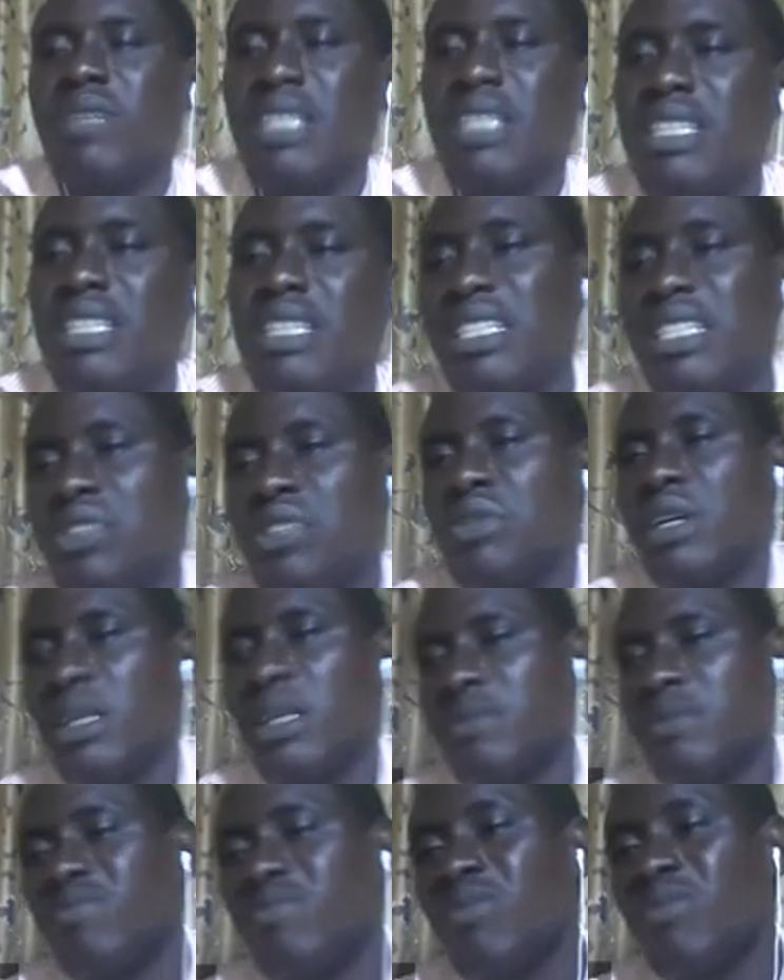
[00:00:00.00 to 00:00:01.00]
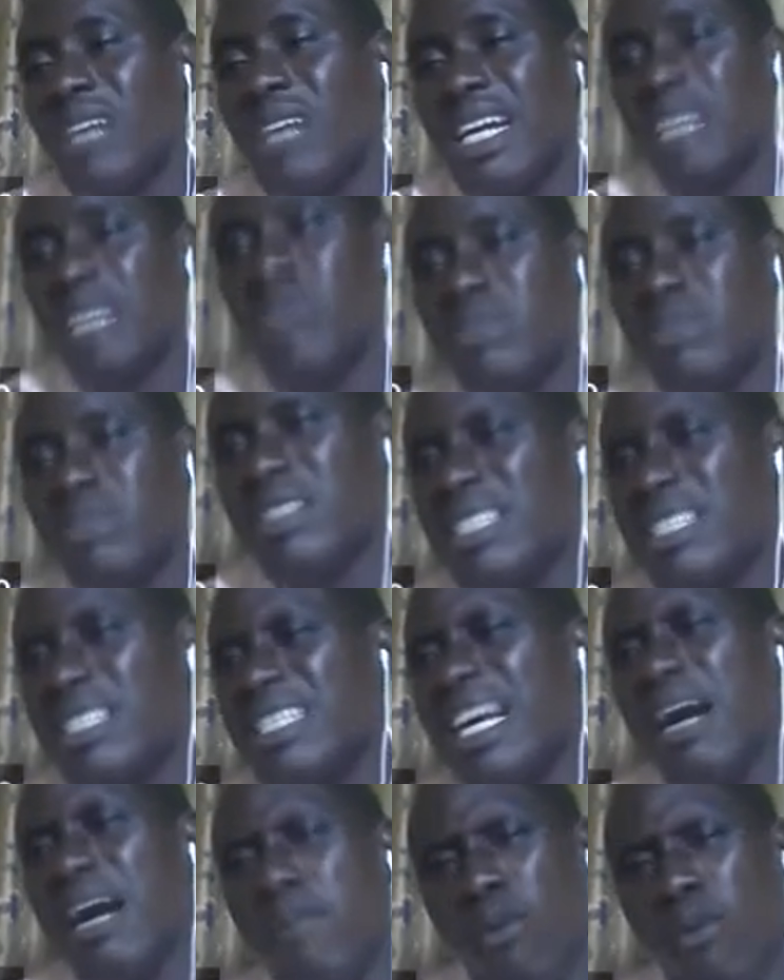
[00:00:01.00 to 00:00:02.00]
Nigeria. I guess I'm saying these are
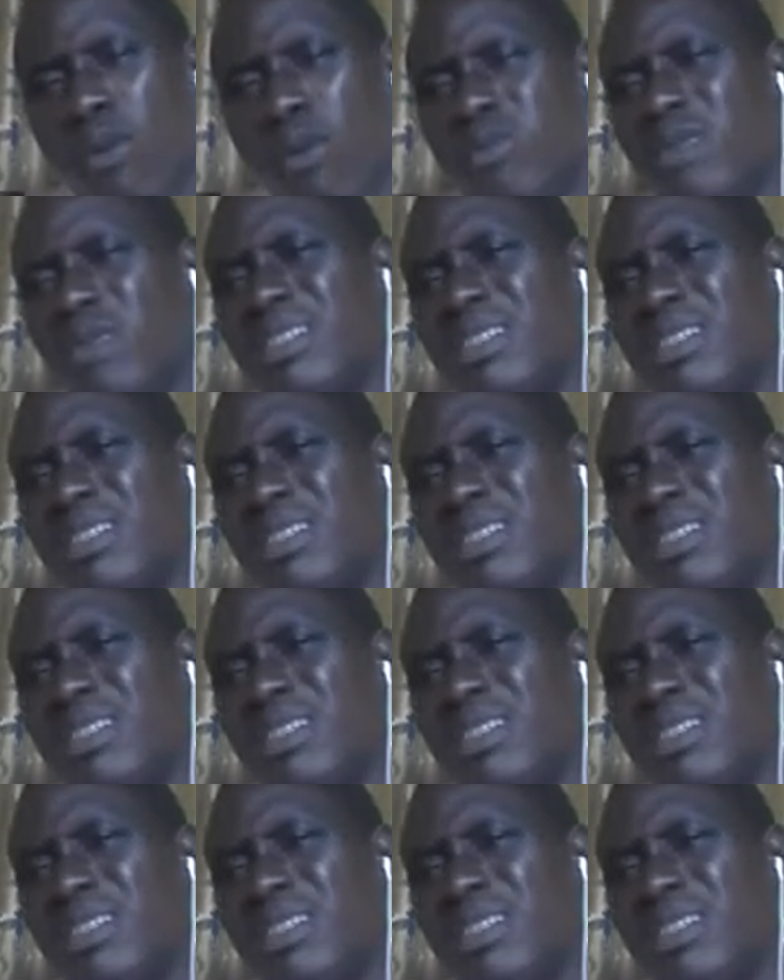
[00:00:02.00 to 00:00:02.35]
problems, these